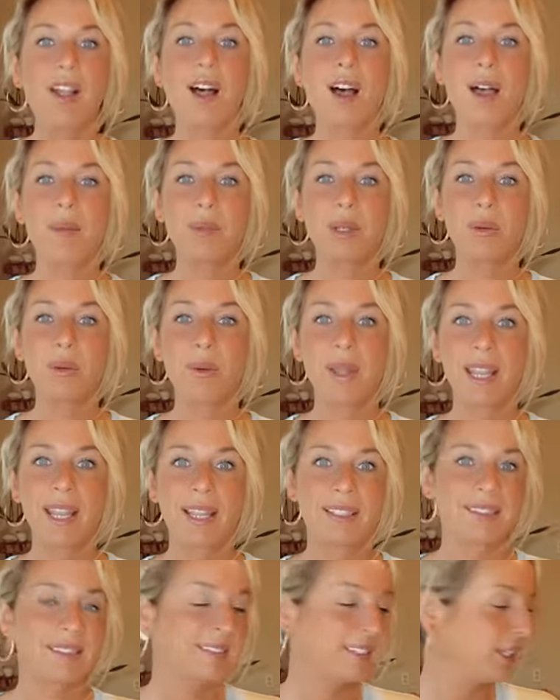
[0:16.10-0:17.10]
going to wait
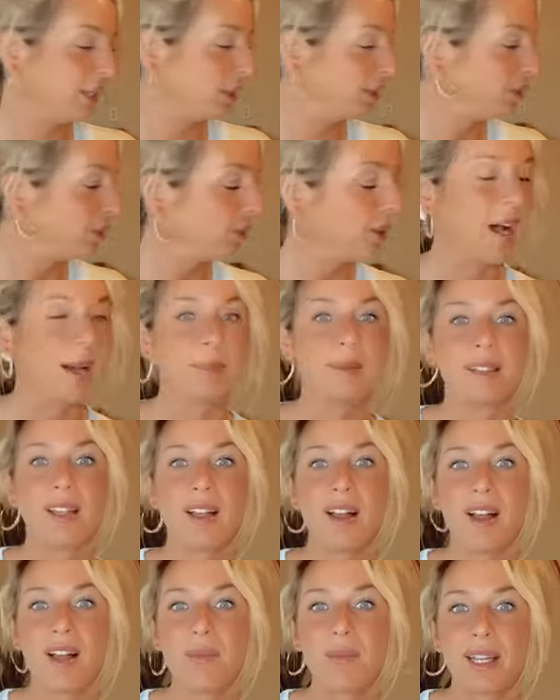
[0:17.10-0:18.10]
and see who hops
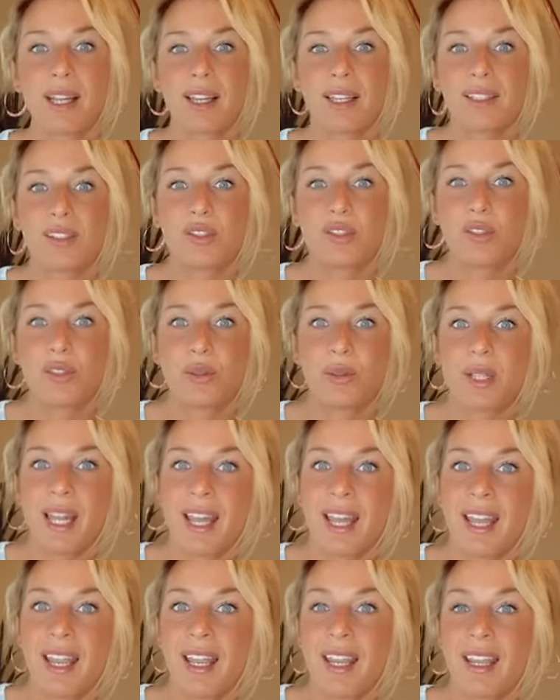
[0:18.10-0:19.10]
on because
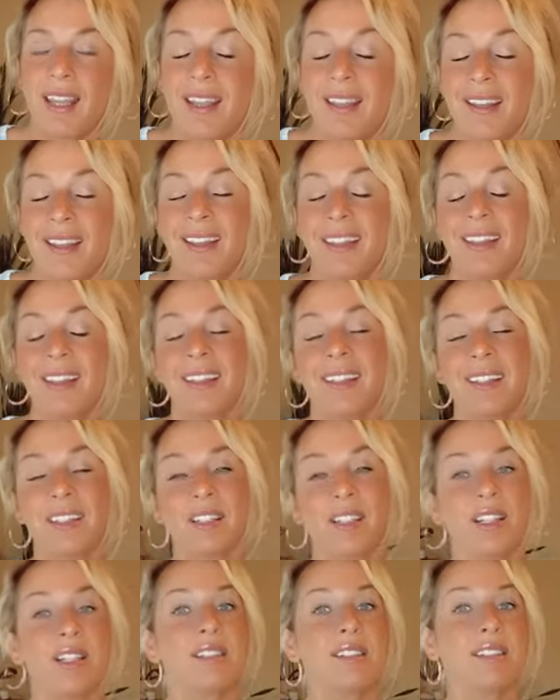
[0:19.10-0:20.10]
today,
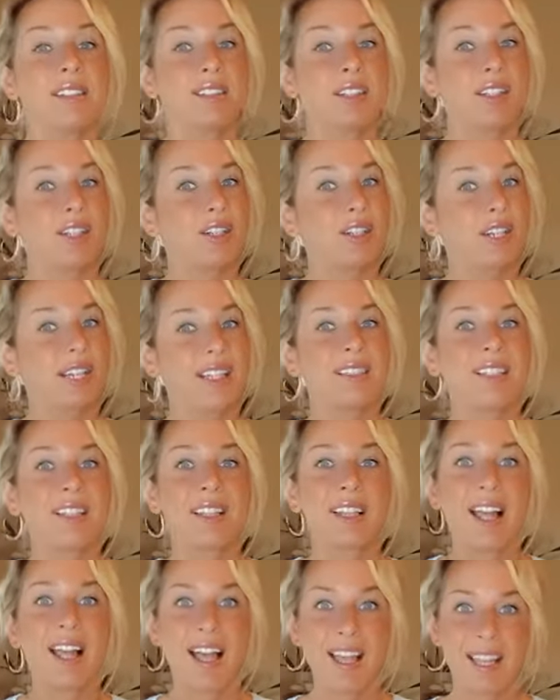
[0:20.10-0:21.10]
serious
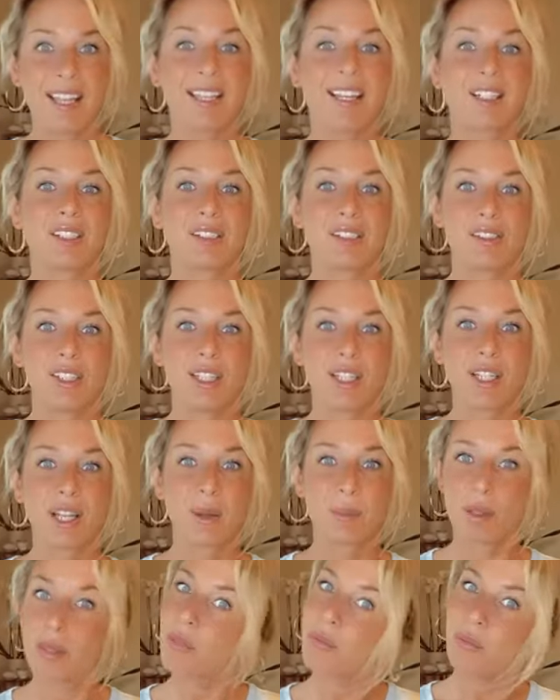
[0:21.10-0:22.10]
lion energy
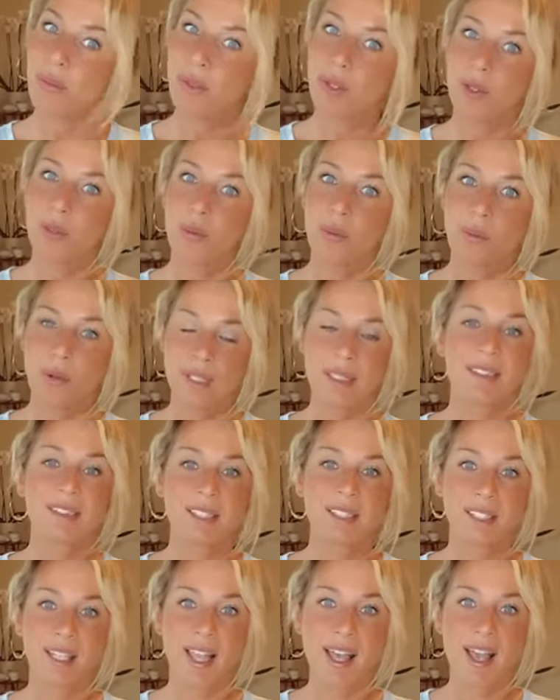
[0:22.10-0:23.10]
coming through once
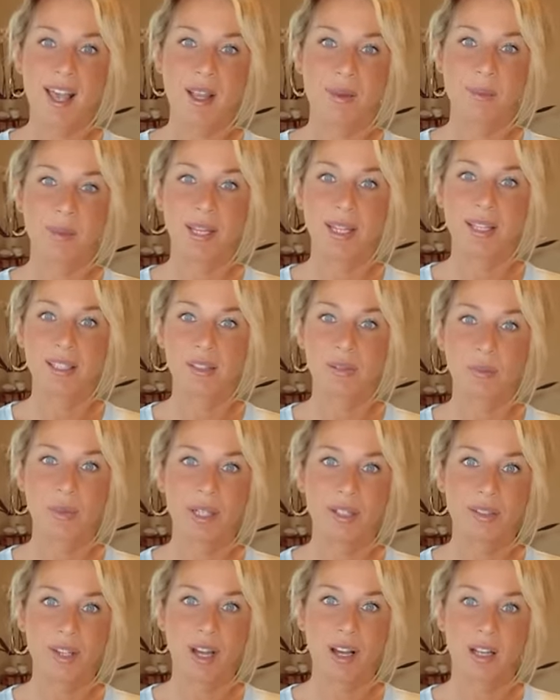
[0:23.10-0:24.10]
again because we
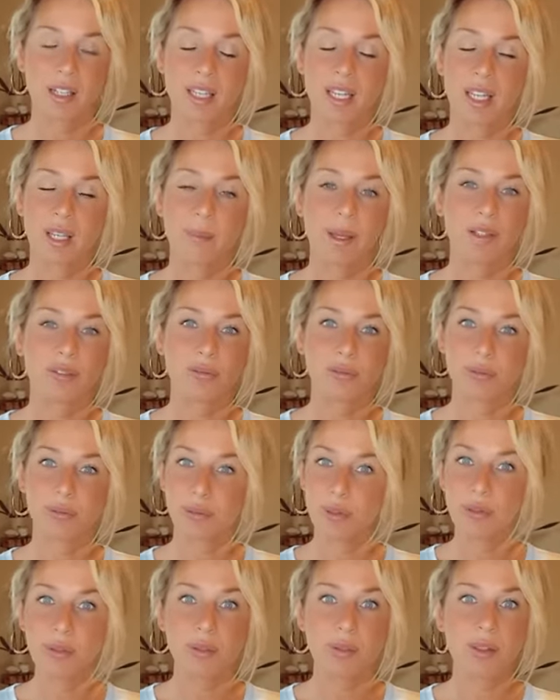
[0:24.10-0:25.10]
are talking about
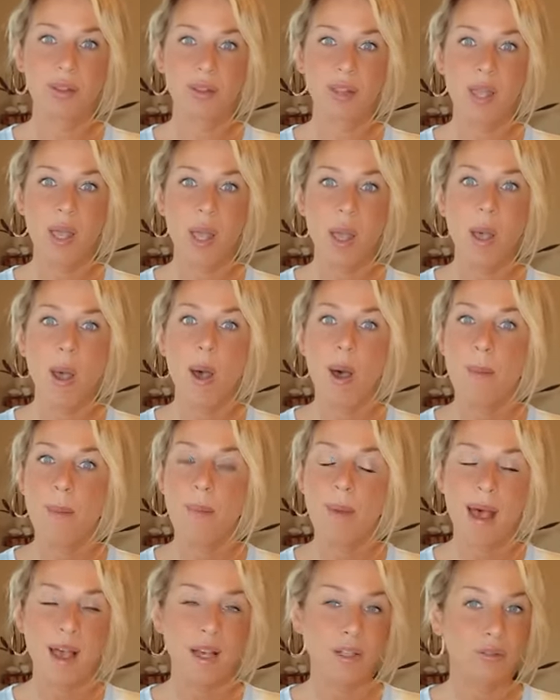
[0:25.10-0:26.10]
truth,
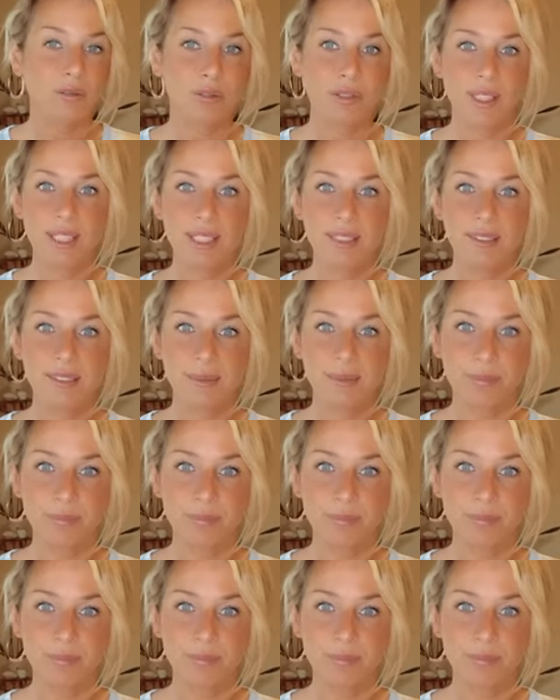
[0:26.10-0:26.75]
boundaries,